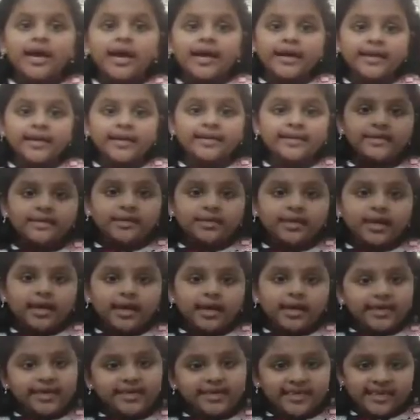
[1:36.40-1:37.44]

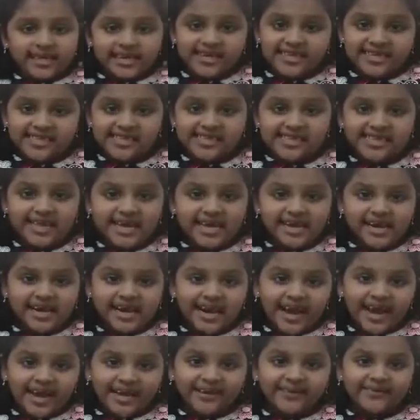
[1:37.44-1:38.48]
It gets the
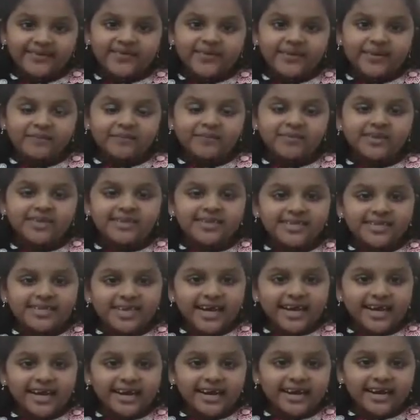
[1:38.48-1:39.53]
light from the
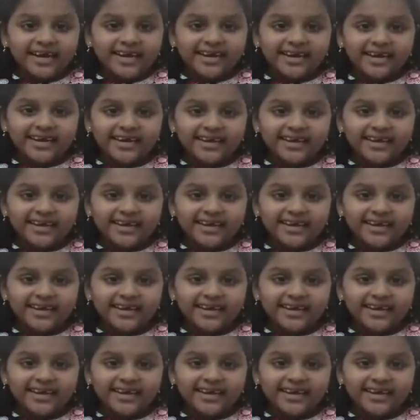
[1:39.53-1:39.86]
sun.